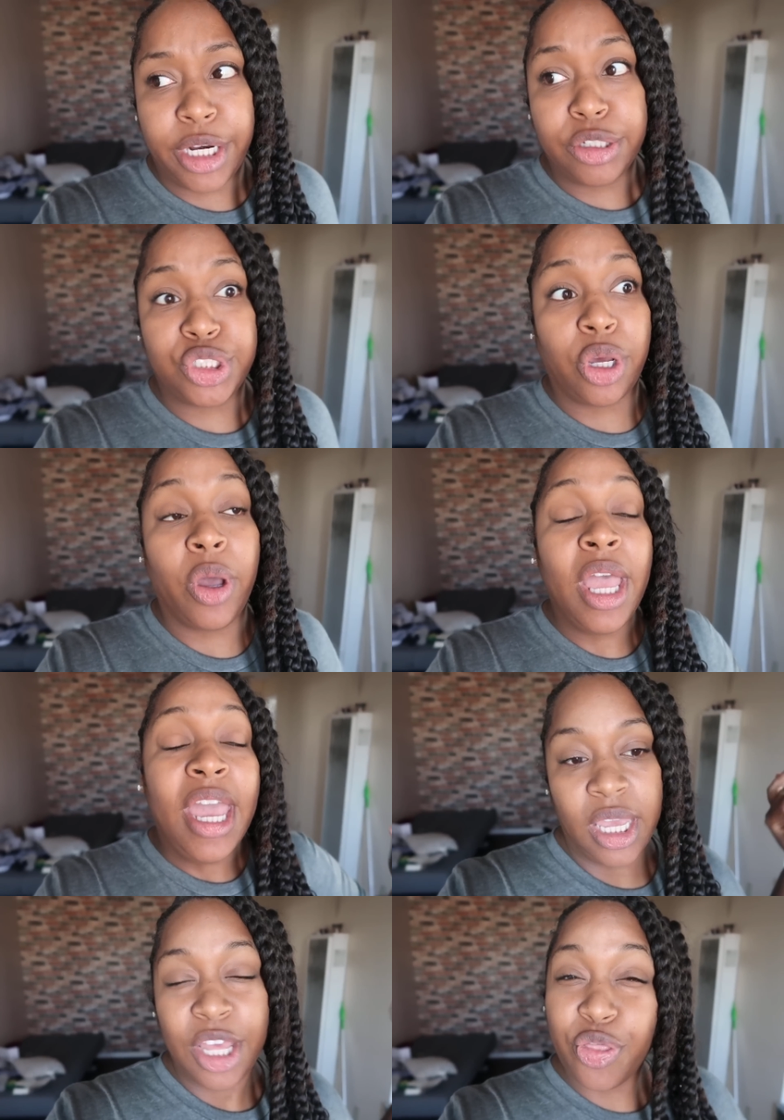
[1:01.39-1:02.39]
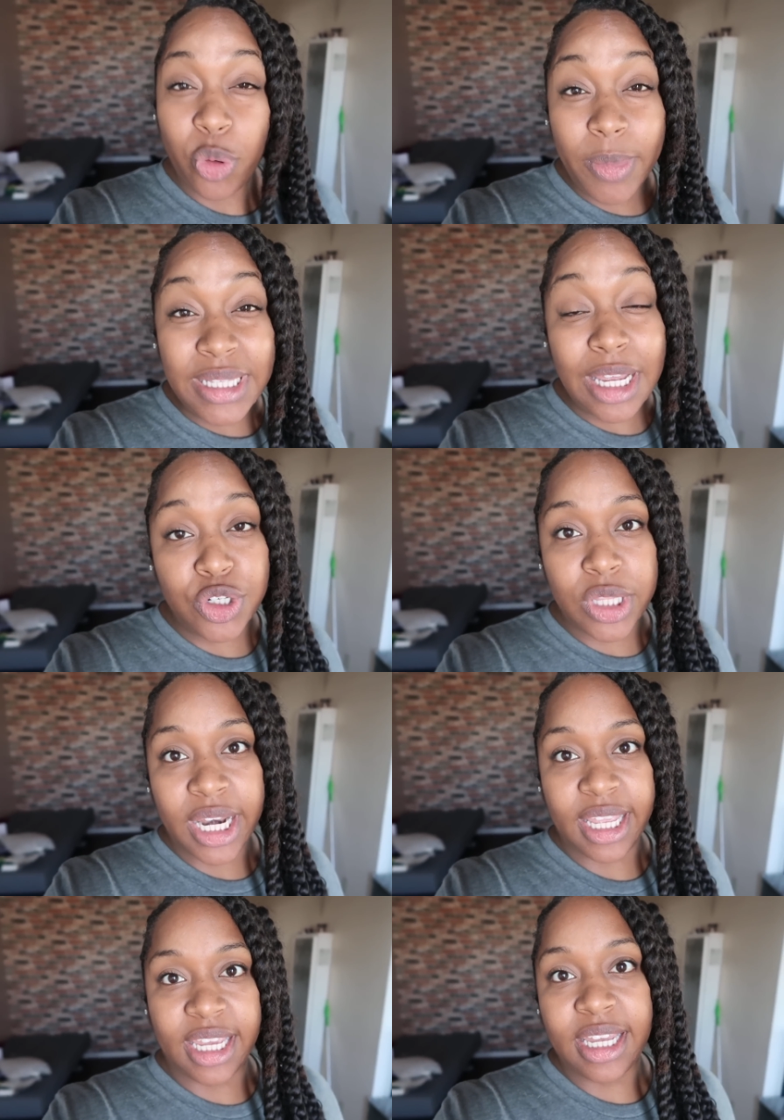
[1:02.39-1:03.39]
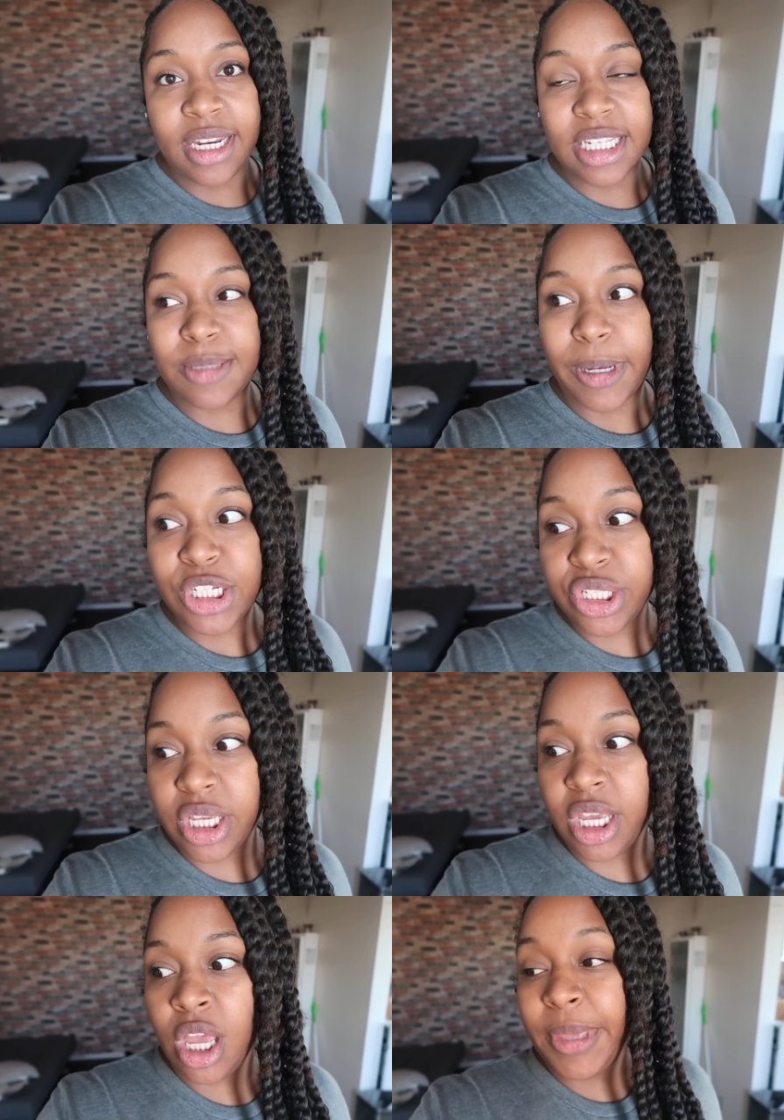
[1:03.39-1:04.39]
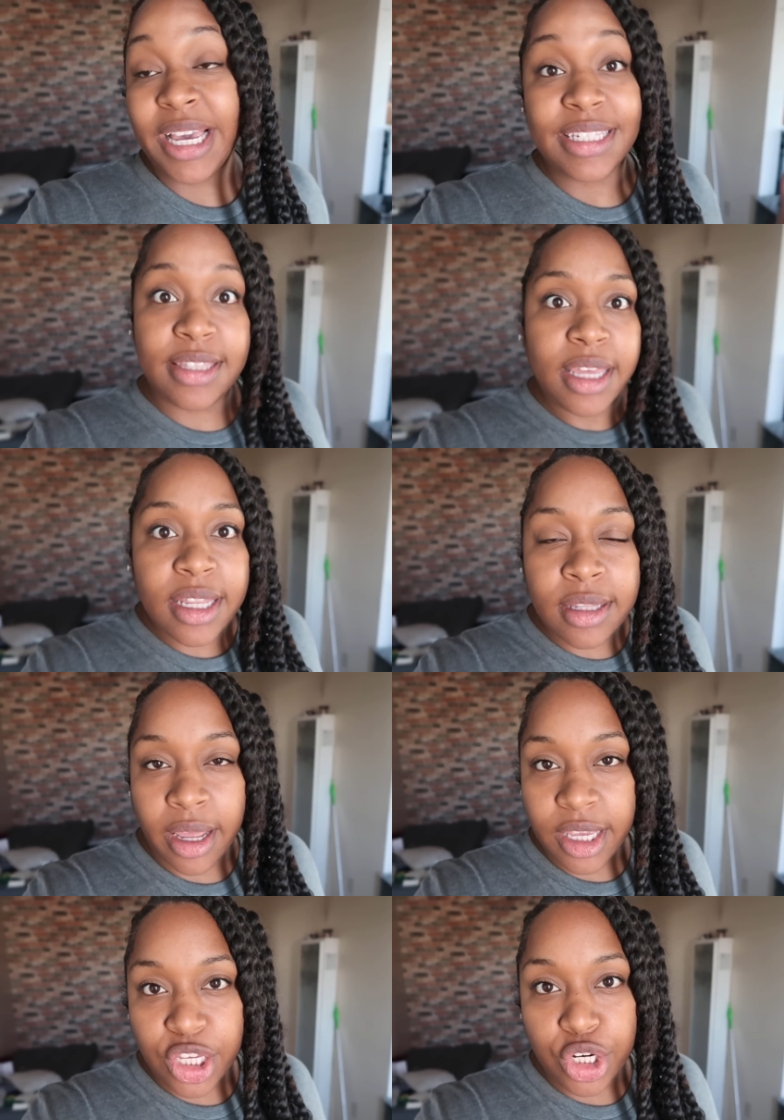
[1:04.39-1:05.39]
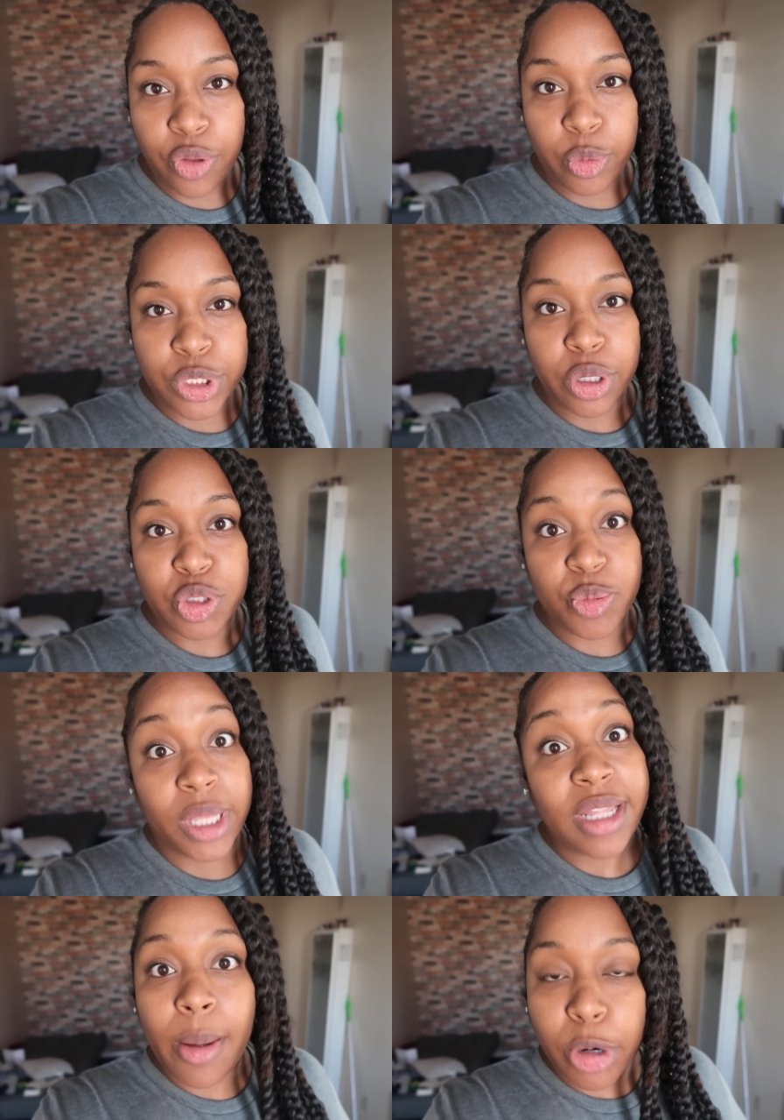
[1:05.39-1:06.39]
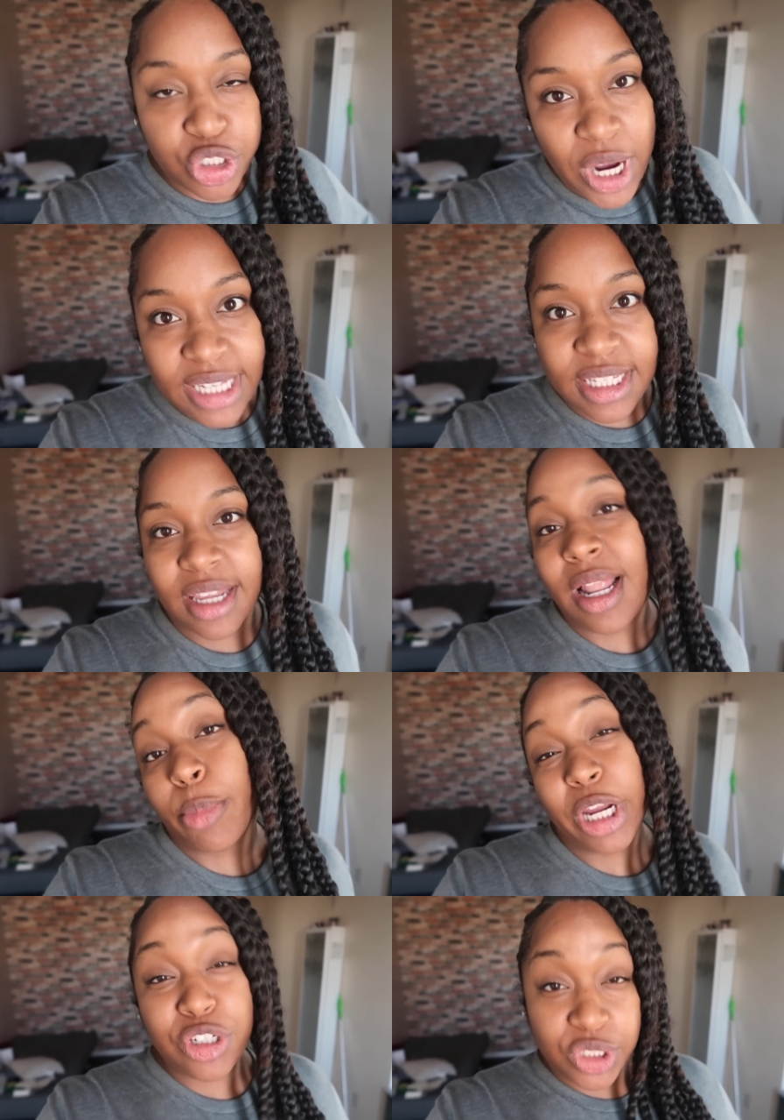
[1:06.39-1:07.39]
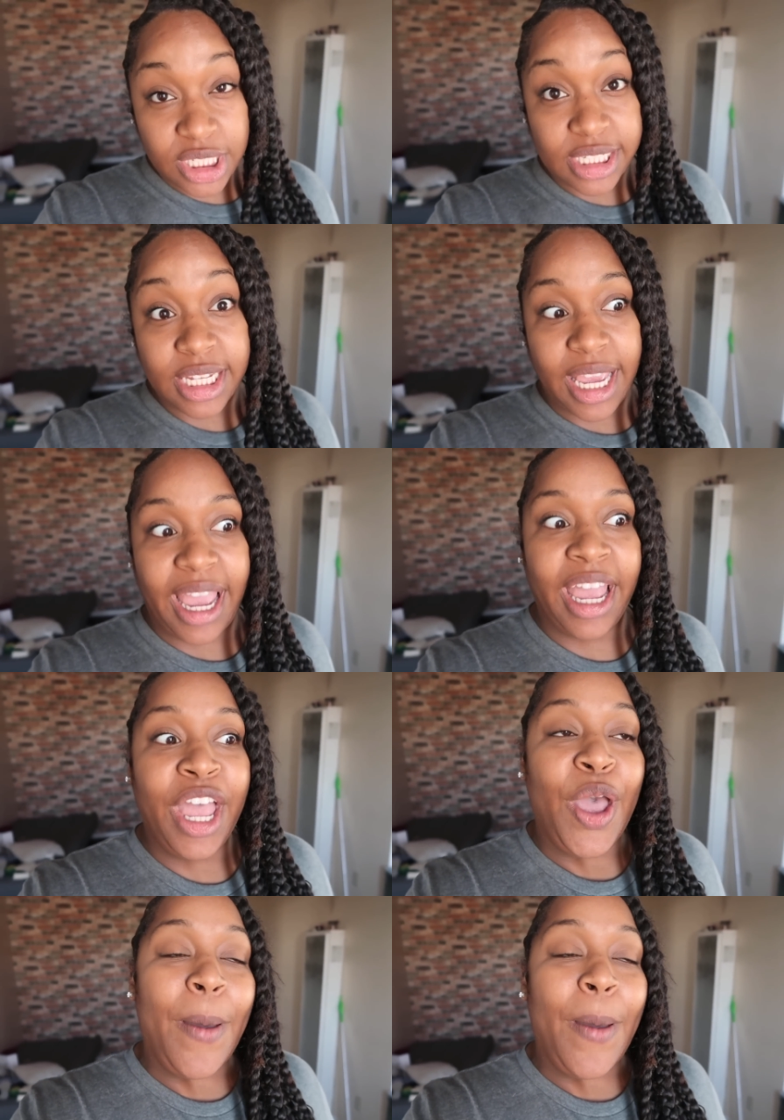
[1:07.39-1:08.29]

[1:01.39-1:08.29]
you know? So in three months, I'll do that again, especially because then like, you know, the results will be a lot more drastic and a lot more interesting to look at.